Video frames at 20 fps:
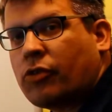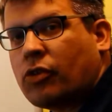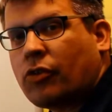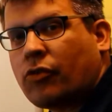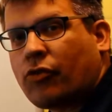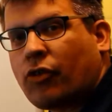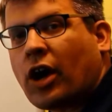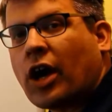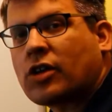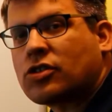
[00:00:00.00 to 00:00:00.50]
your
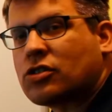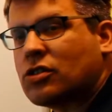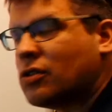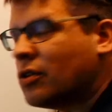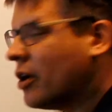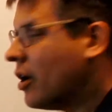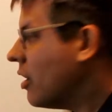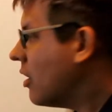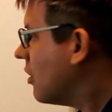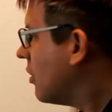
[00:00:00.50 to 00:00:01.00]
fraction
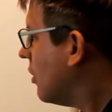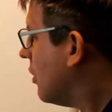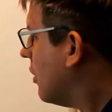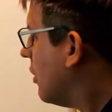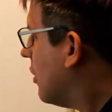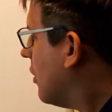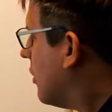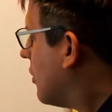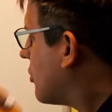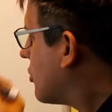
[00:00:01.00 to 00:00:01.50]
there.
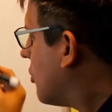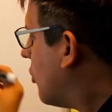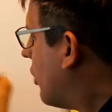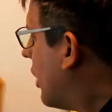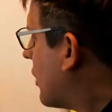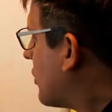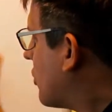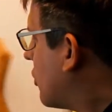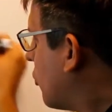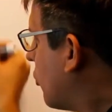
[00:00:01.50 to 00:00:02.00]
So
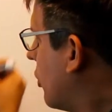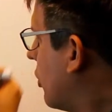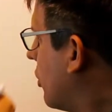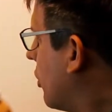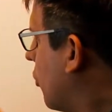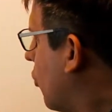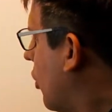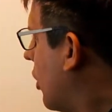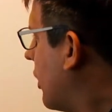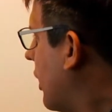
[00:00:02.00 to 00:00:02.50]
that's three to
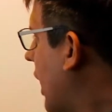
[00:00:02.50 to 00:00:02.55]
the one